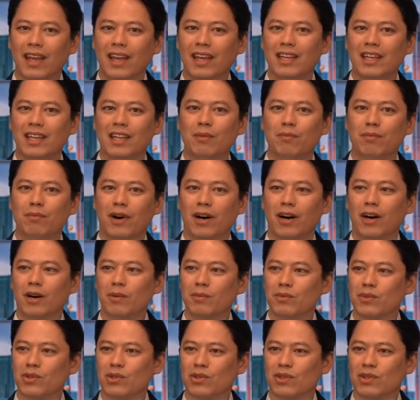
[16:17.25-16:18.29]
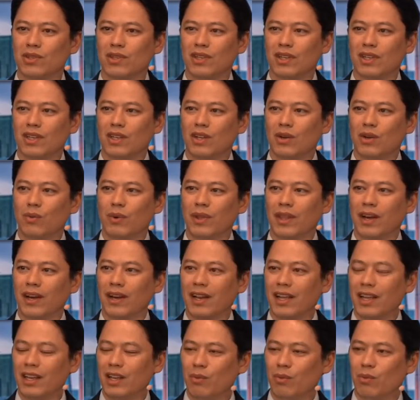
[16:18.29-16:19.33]
any bombs,
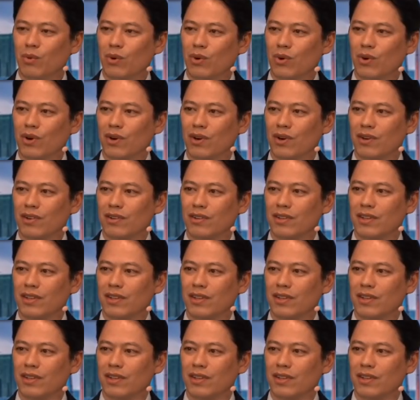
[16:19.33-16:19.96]
without any war.